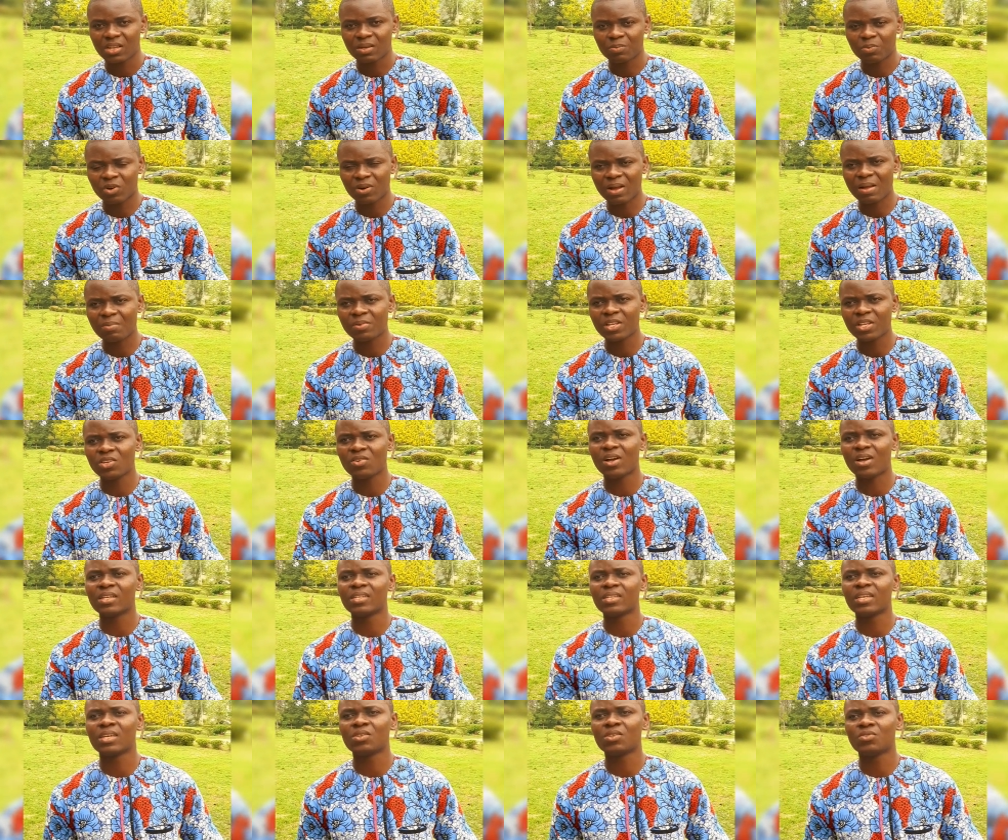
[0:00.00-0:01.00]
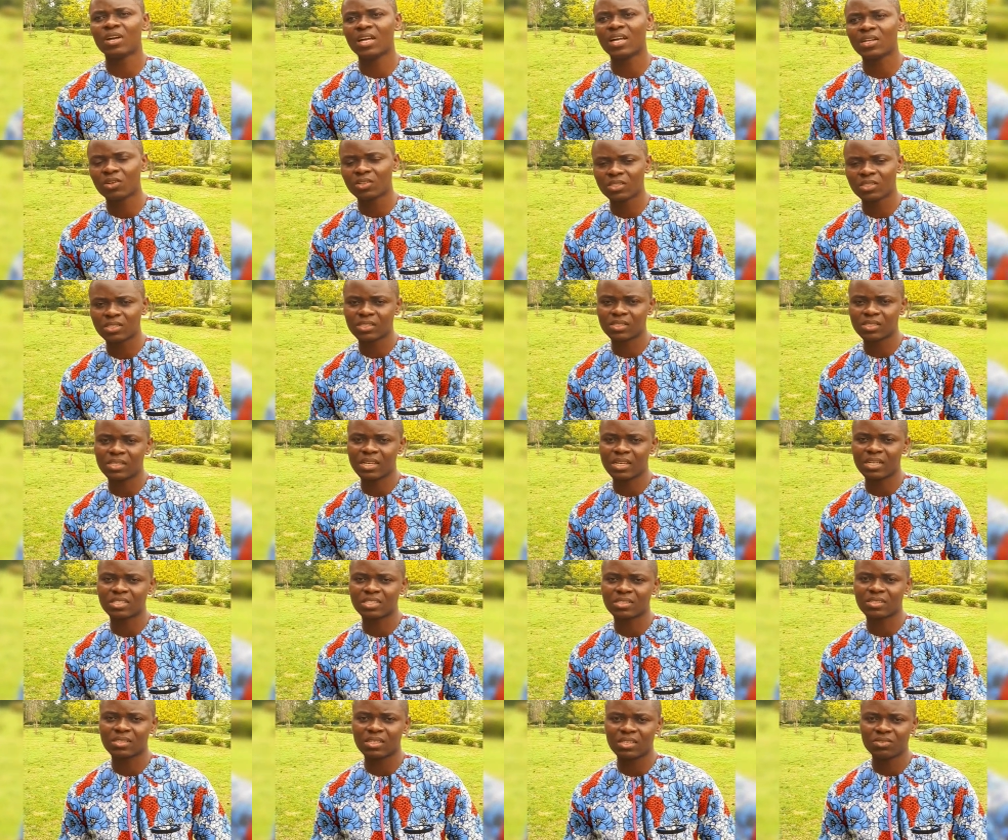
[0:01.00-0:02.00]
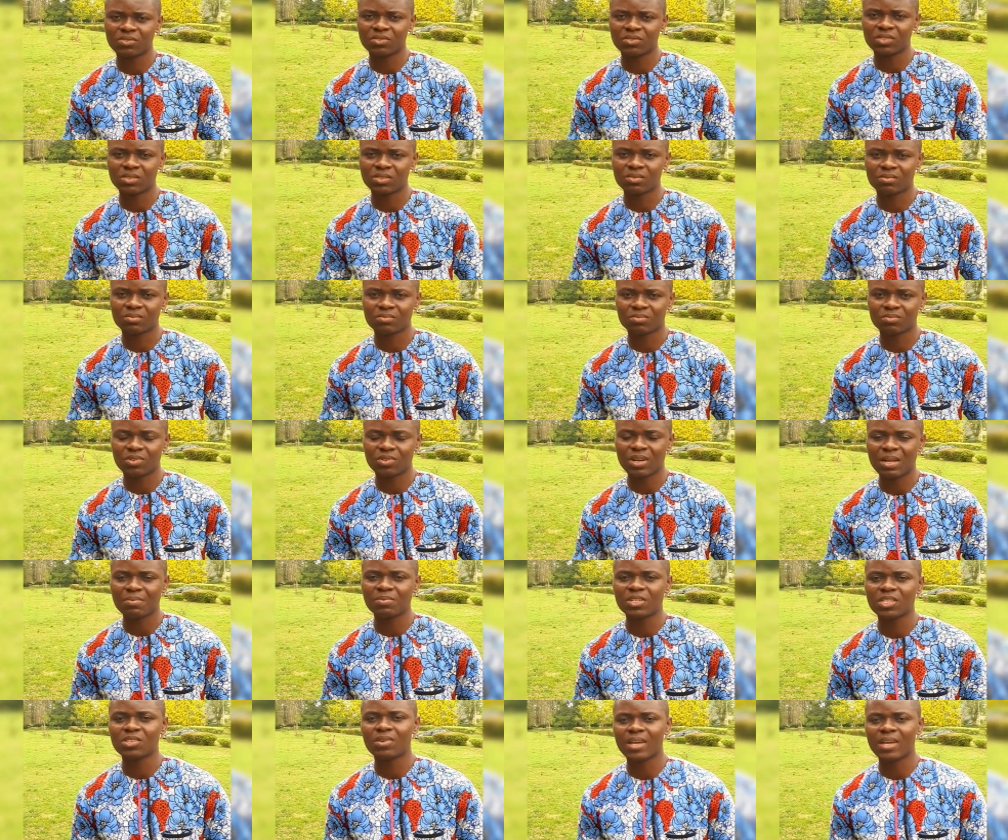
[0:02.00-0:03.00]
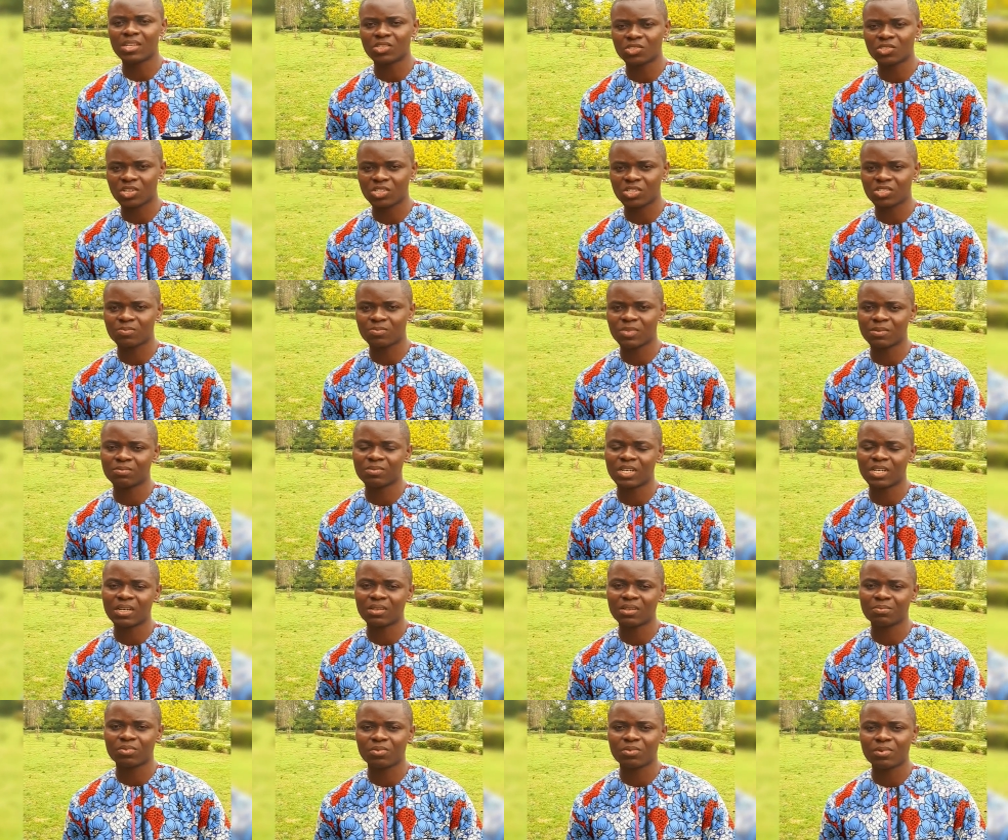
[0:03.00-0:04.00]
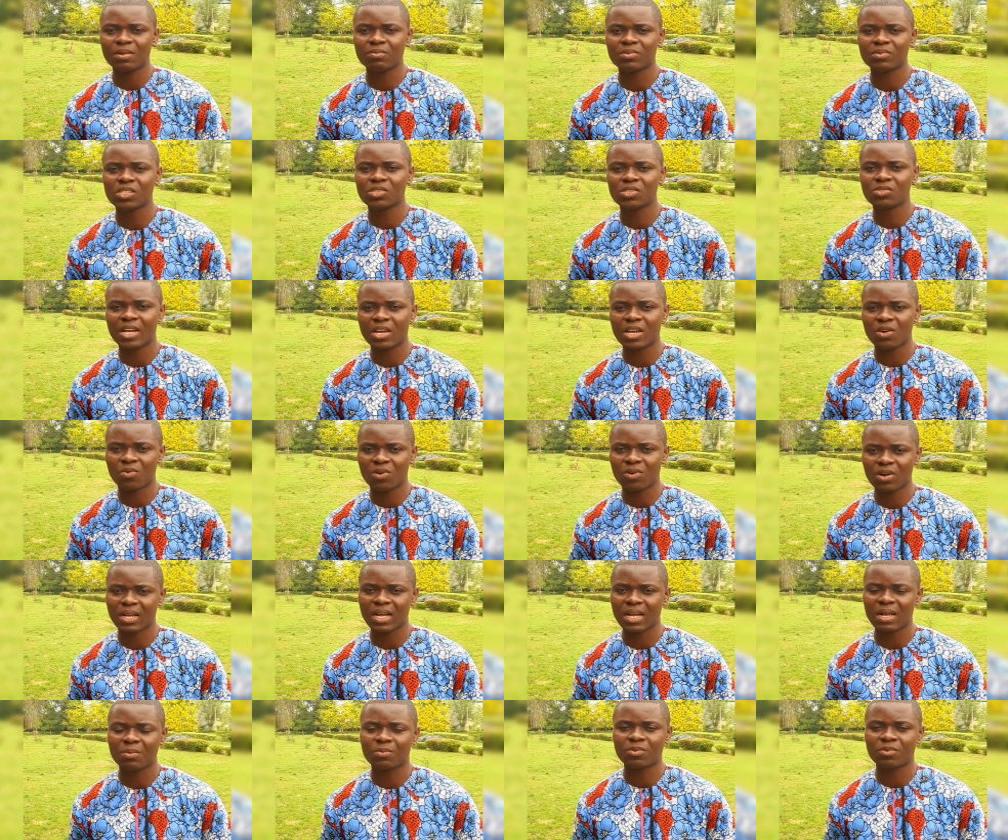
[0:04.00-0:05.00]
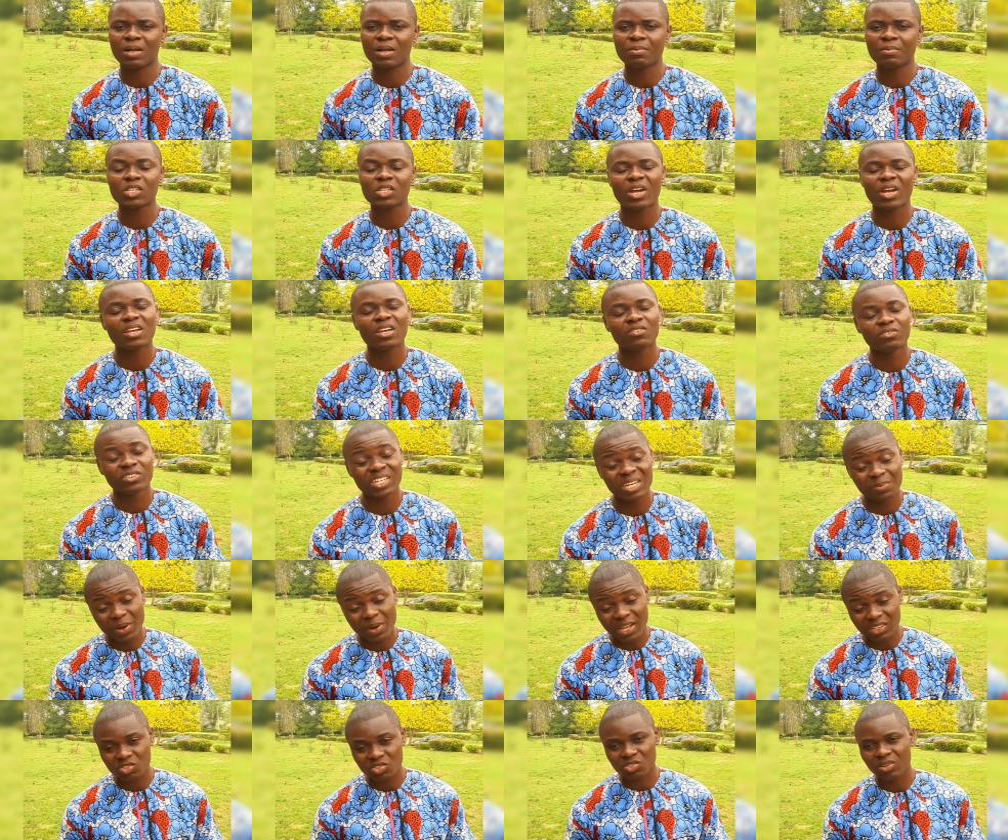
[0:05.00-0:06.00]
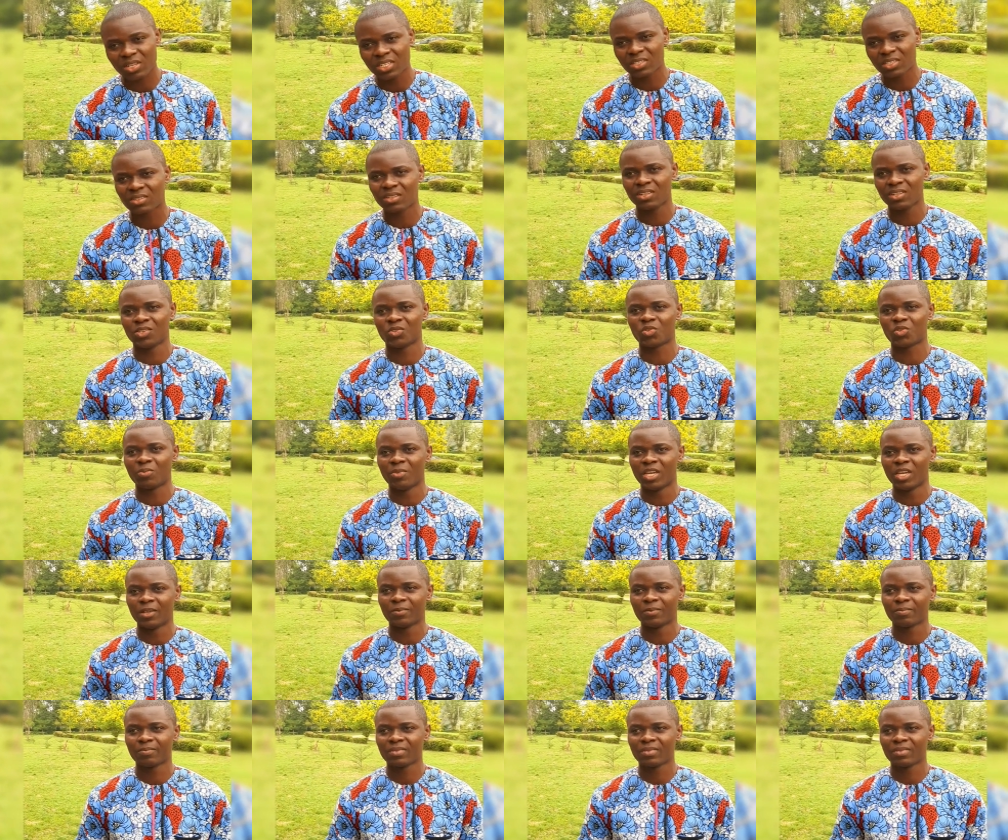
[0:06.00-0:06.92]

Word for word: Probably you are there, you are not yet saved. Probably you are a church member. Probably you are a worker. Probably you are even a pastor listening to me.